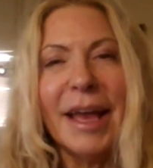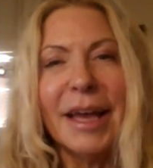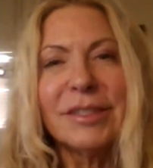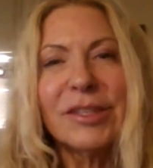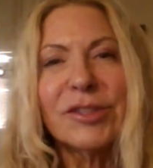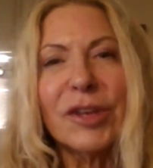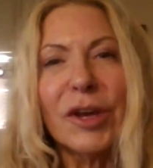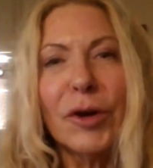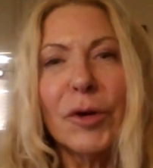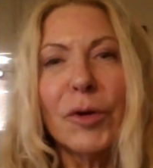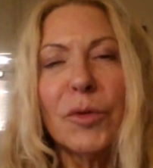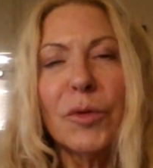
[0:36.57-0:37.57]
And
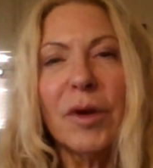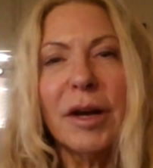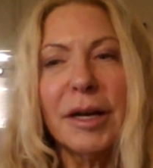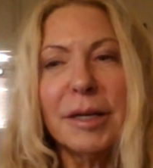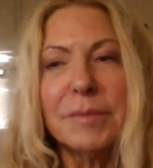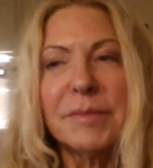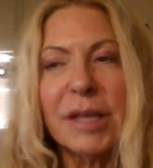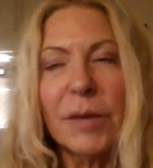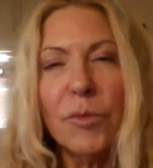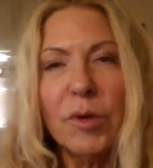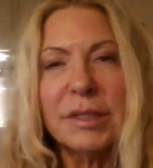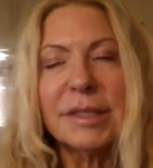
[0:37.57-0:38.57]
so
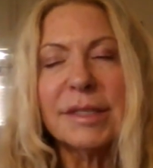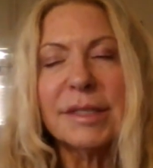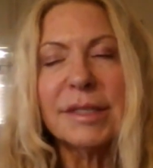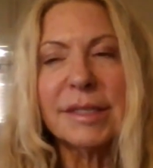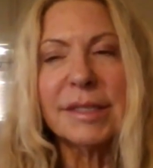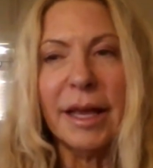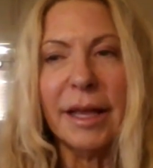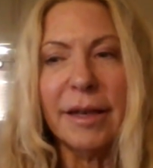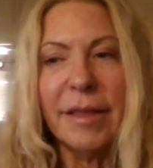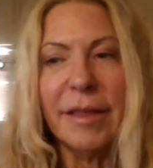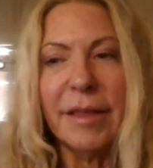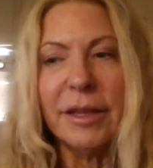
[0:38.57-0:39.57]
someone said
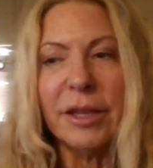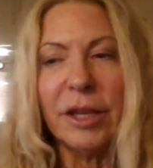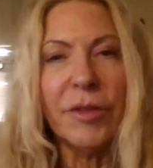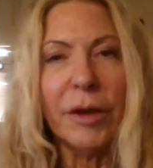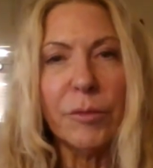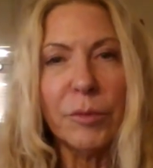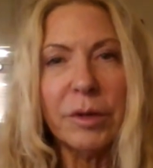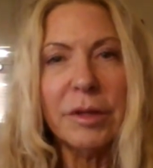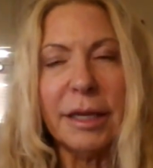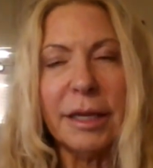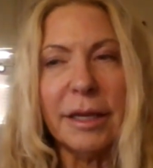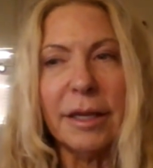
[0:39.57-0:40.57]
that, you know, they really
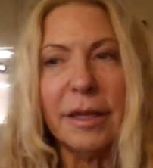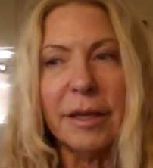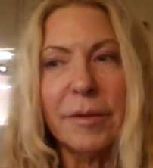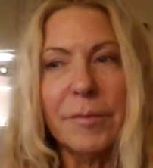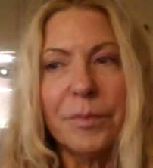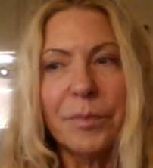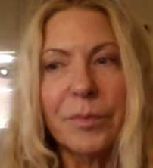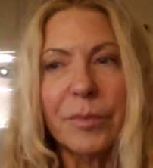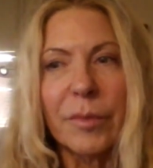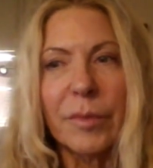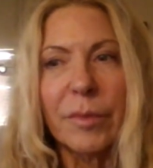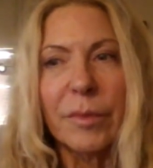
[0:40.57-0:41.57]
needed,
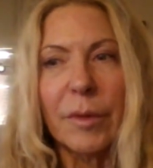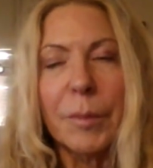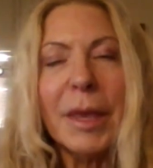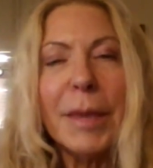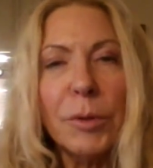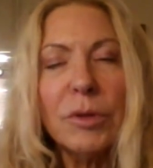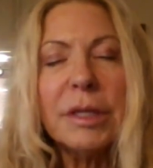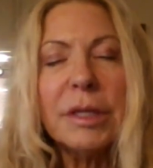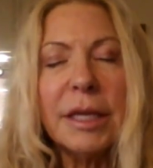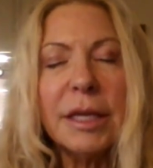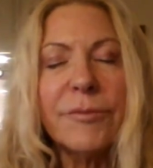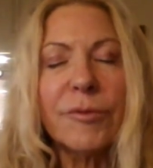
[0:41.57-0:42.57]
people
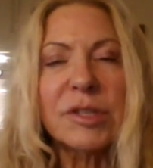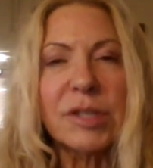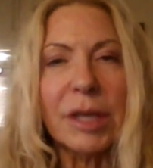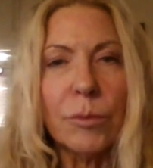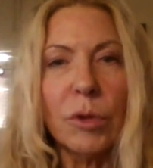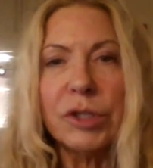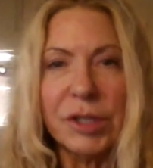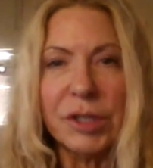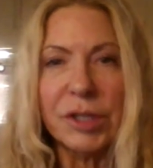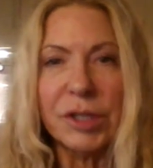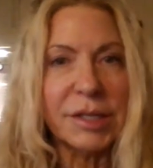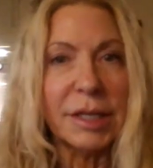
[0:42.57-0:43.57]
needed for someone
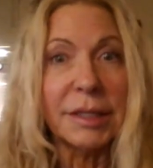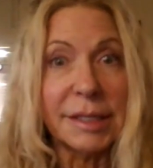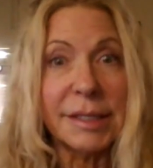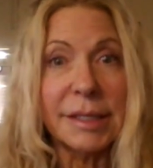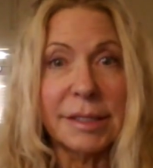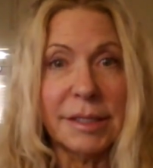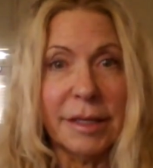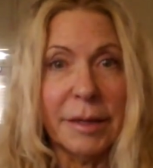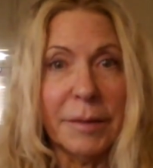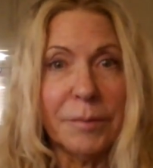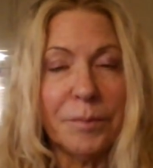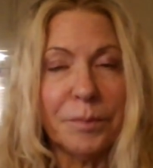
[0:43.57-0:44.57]
just to listen to
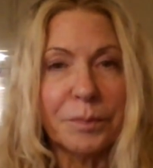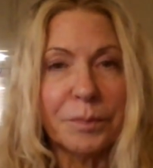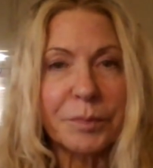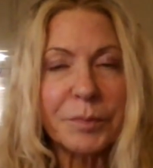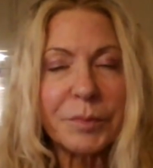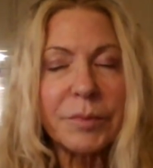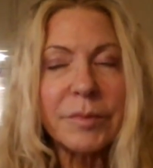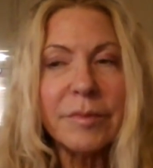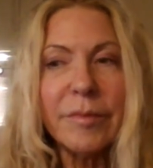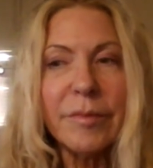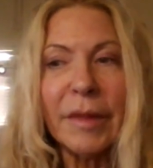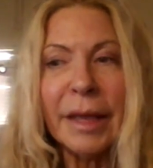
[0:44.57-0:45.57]
them.
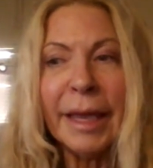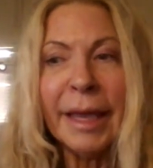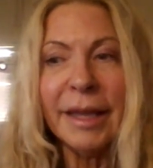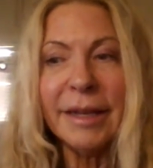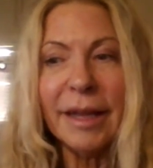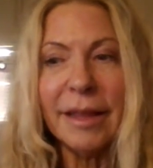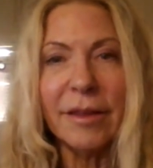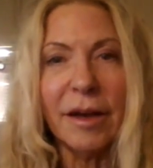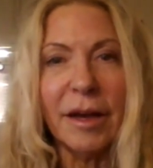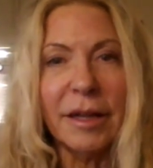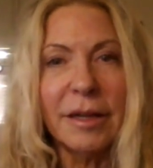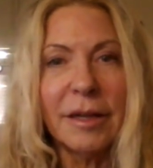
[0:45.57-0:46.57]
And I
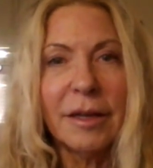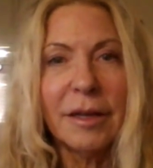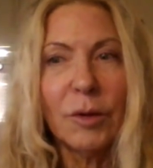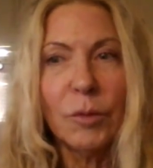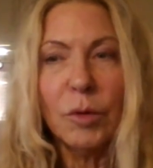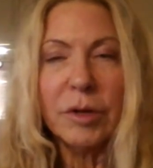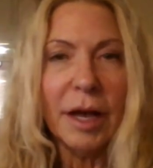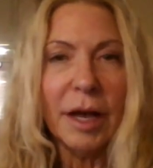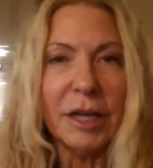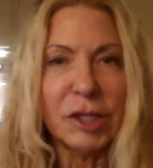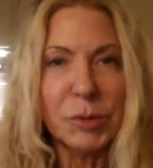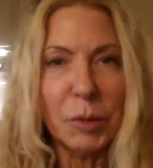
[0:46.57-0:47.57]
thought, well,
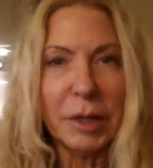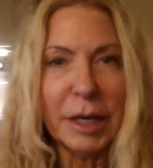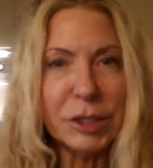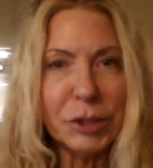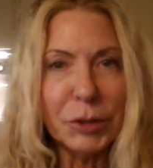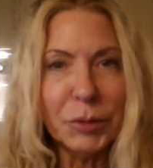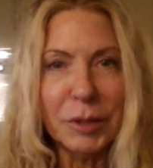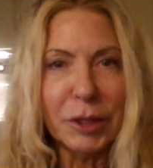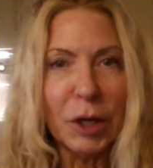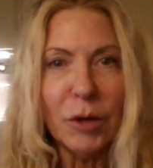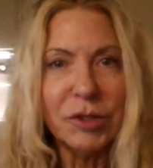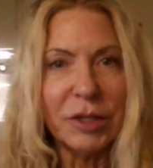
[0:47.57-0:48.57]
gosh, that's what I do in
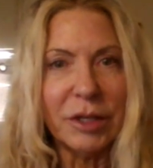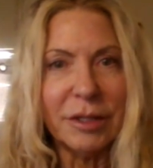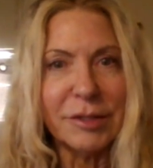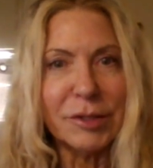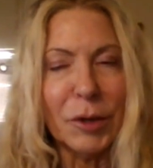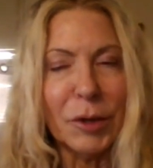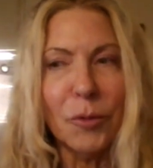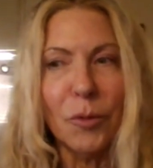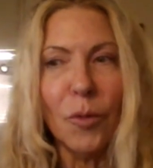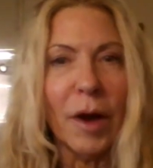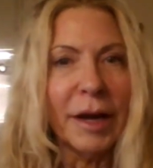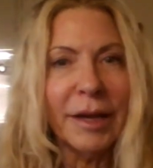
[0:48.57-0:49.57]
coaching. So
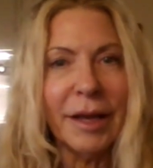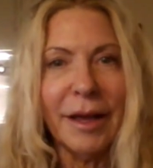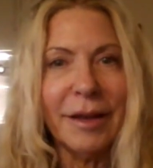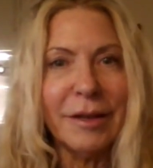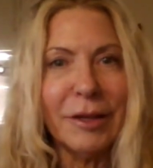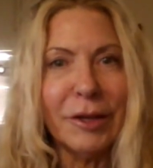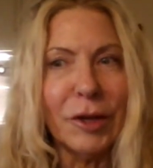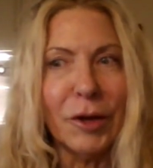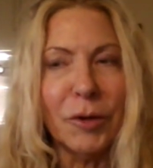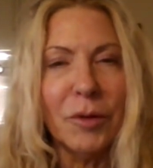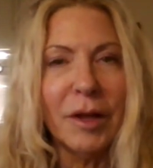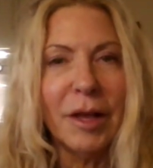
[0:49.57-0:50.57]
why not, you
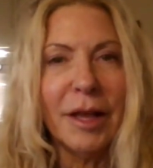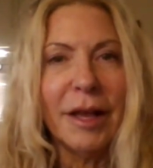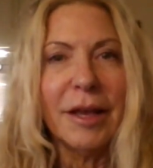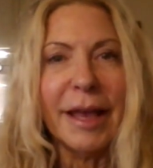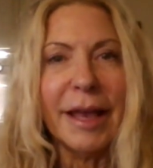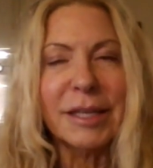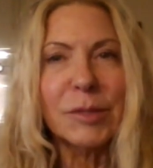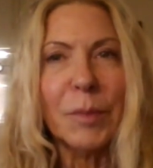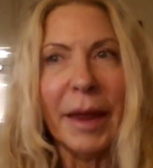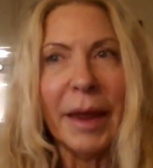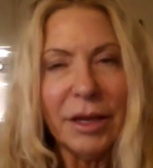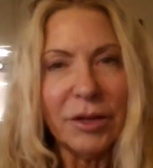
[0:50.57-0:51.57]
know,
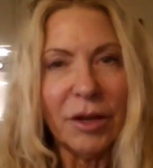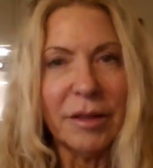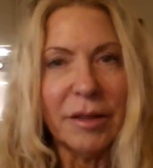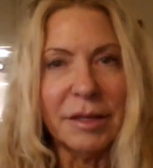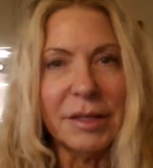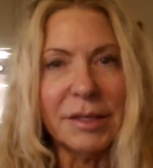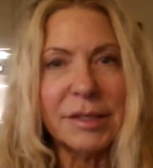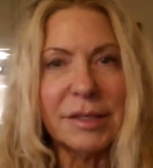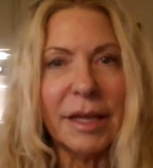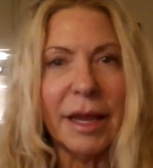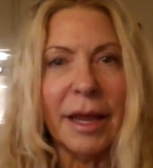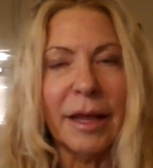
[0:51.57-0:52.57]
expand on
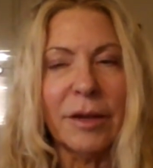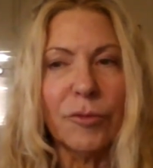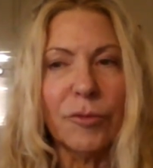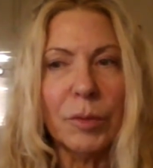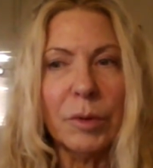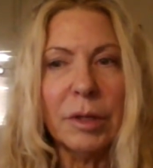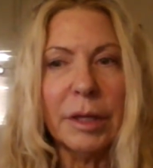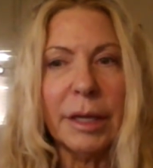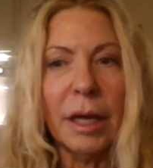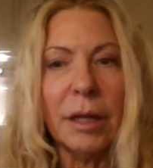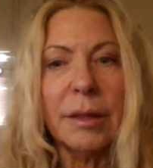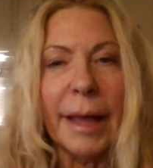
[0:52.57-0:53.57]
this and
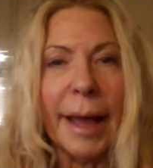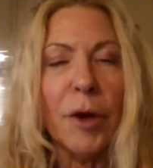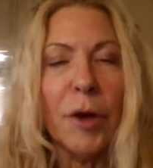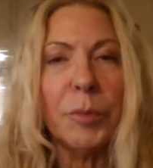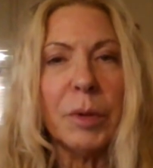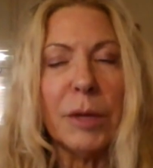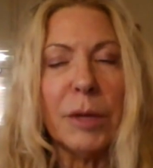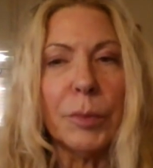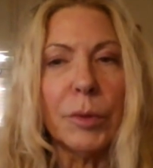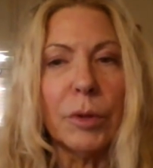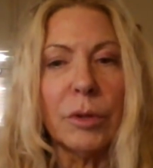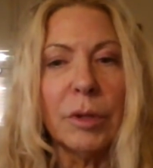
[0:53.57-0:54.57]
really allow
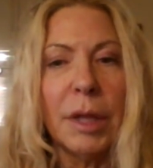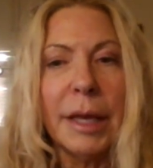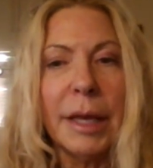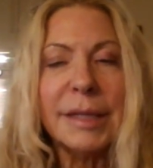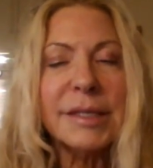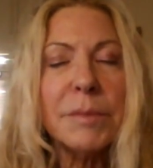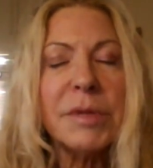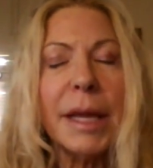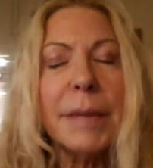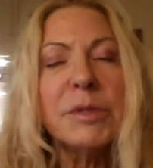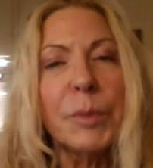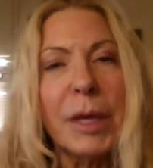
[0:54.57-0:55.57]
people, because
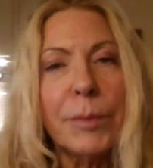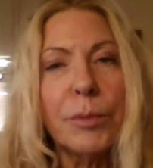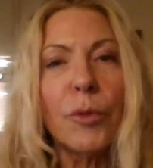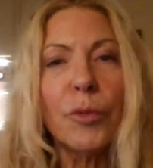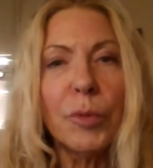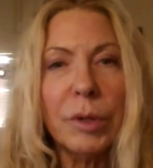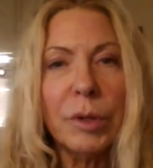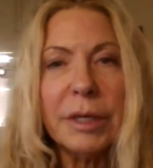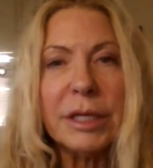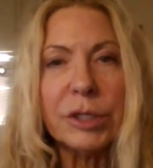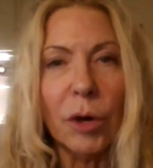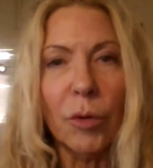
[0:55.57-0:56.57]
sometimes people
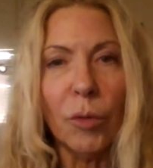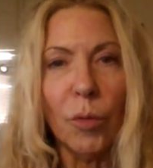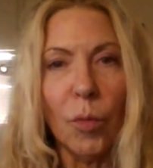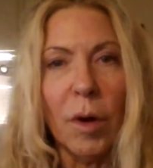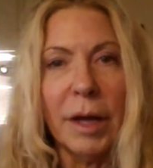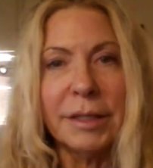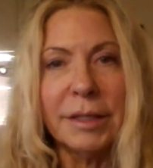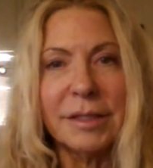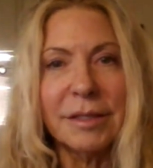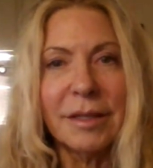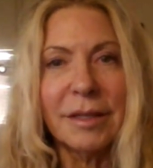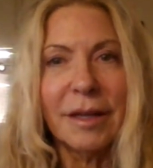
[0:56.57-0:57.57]
really don't
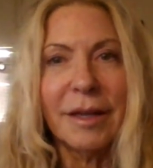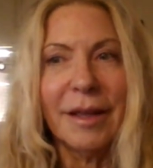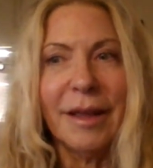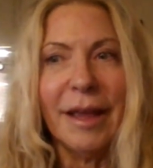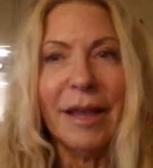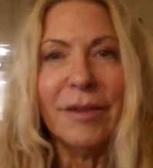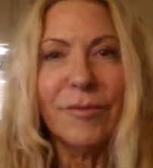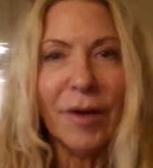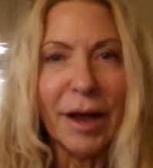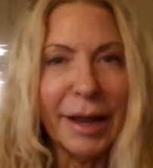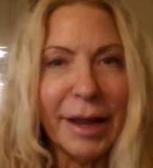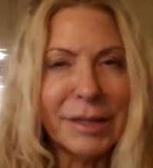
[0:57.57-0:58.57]
want
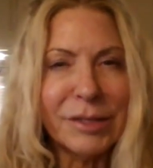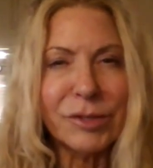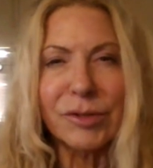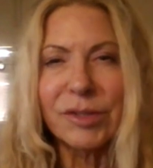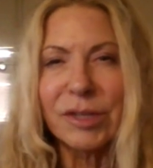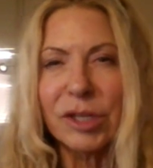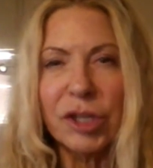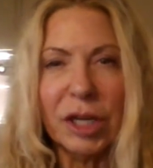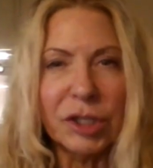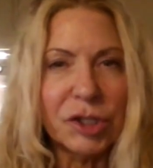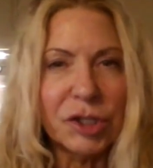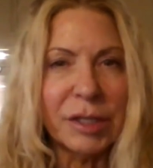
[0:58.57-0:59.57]
advice or
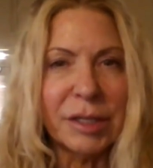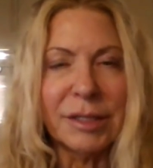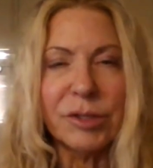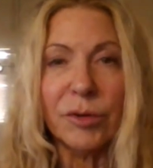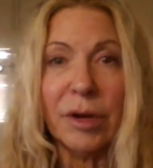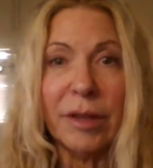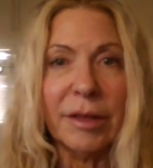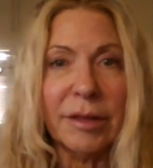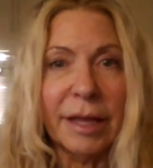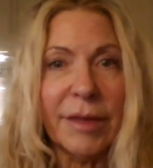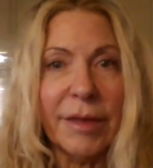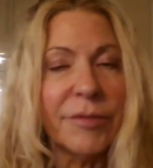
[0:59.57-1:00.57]
suggestions or anything
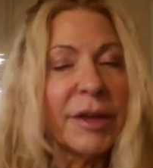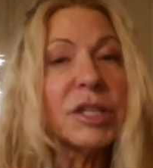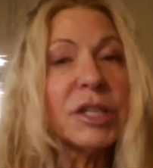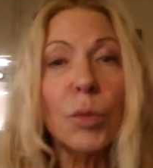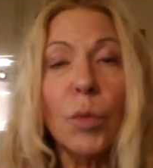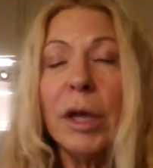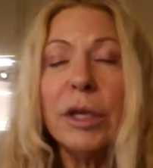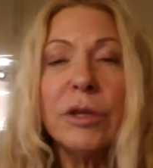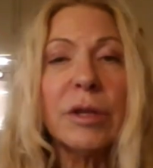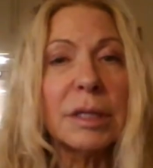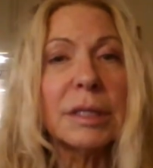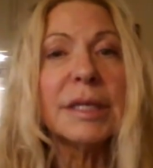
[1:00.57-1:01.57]
like that. They just want
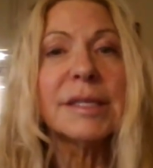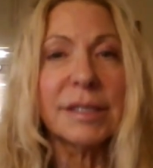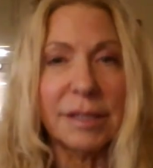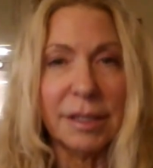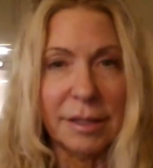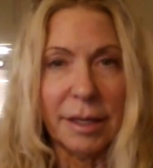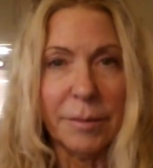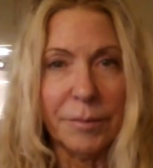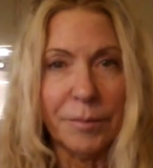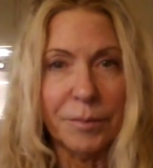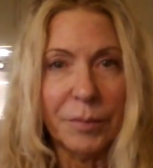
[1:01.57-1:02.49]
you to listen to them.